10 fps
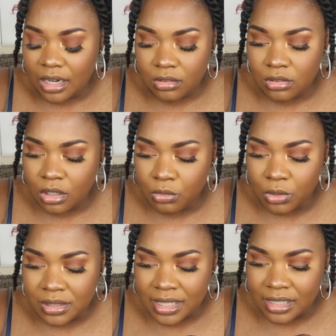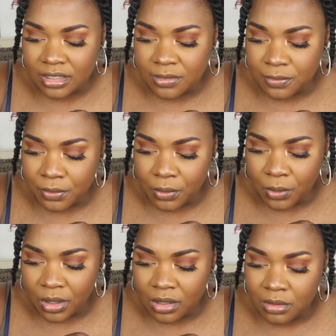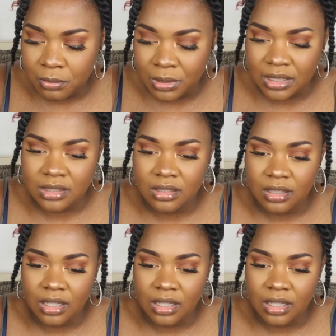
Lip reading: I don't know what that is for, but